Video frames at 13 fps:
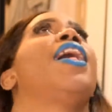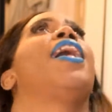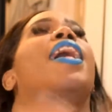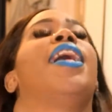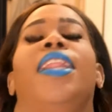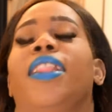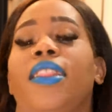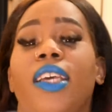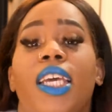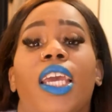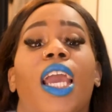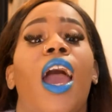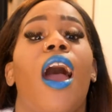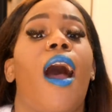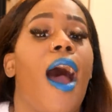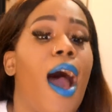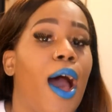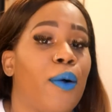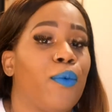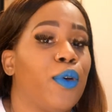anything,
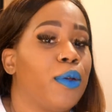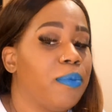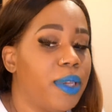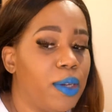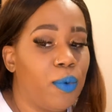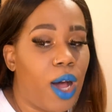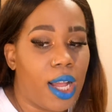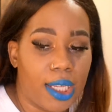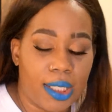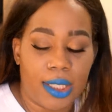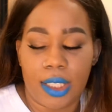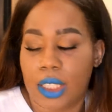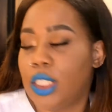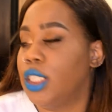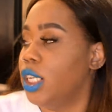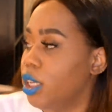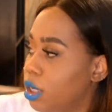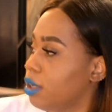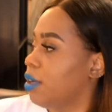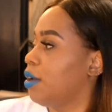I will be rocking this
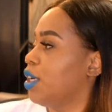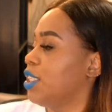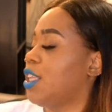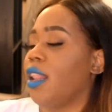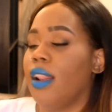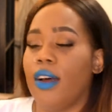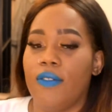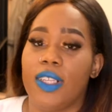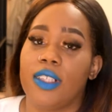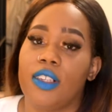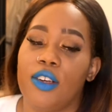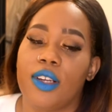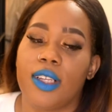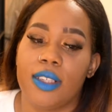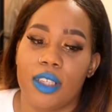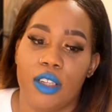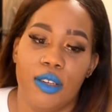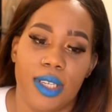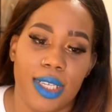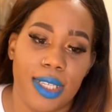look because I love this look. This
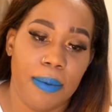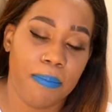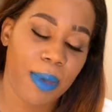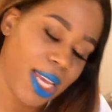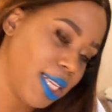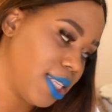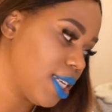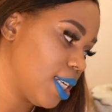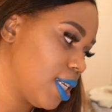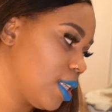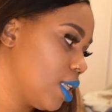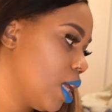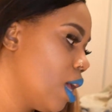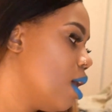look is amazing.